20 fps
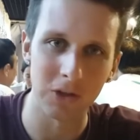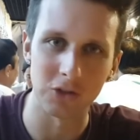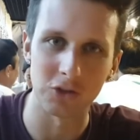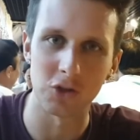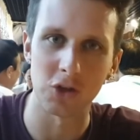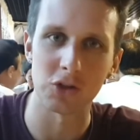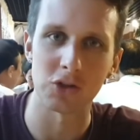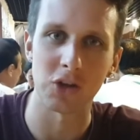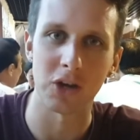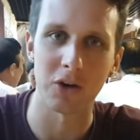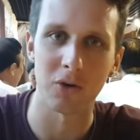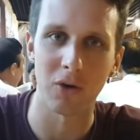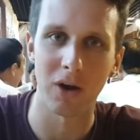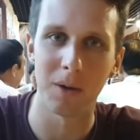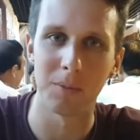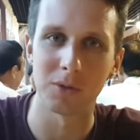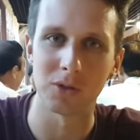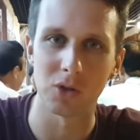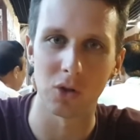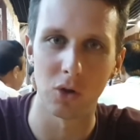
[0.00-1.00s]
Tastes just like
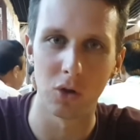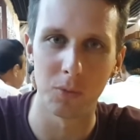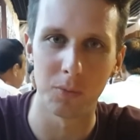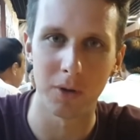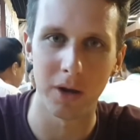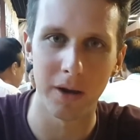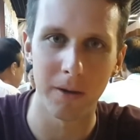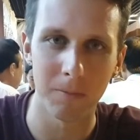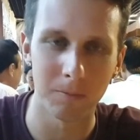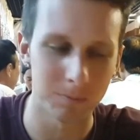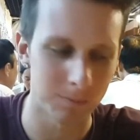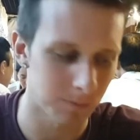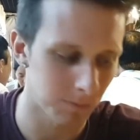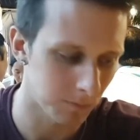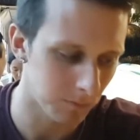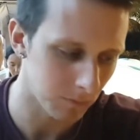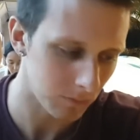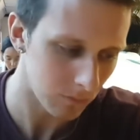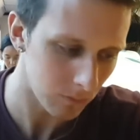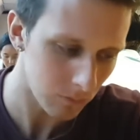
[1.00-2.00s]
Grandma's halupki.
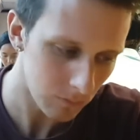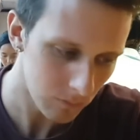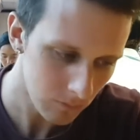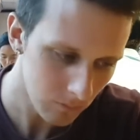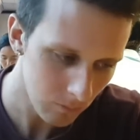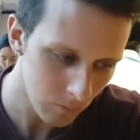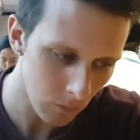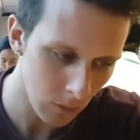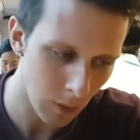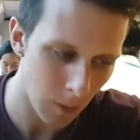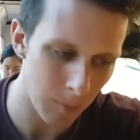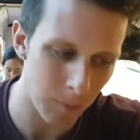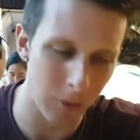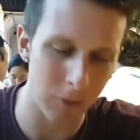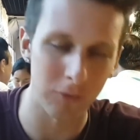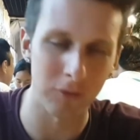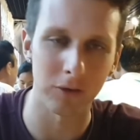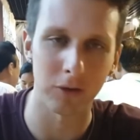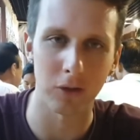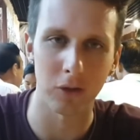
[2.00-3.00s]

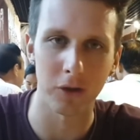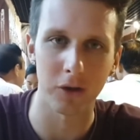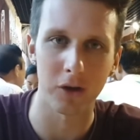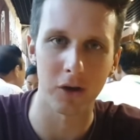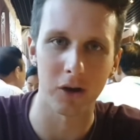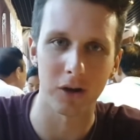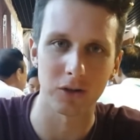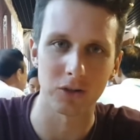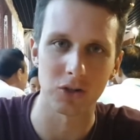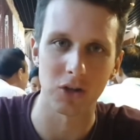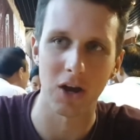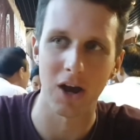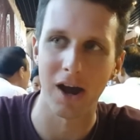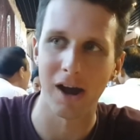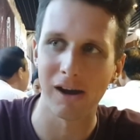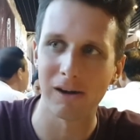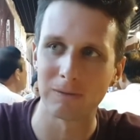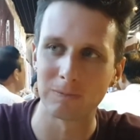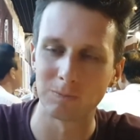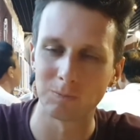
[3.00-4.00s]
Perfectly cooked
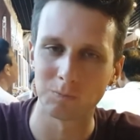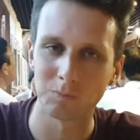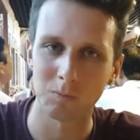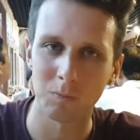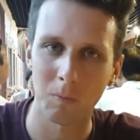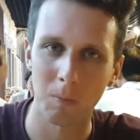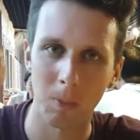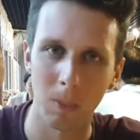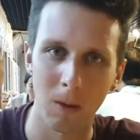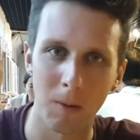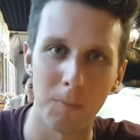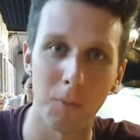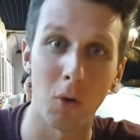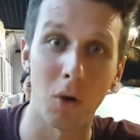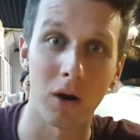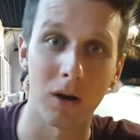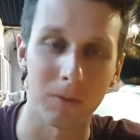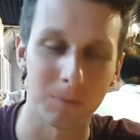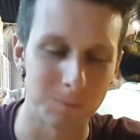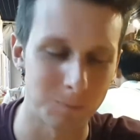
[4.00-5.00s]

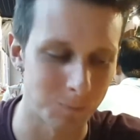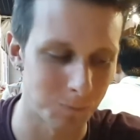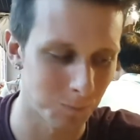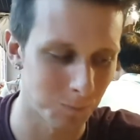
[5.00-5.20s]
pork.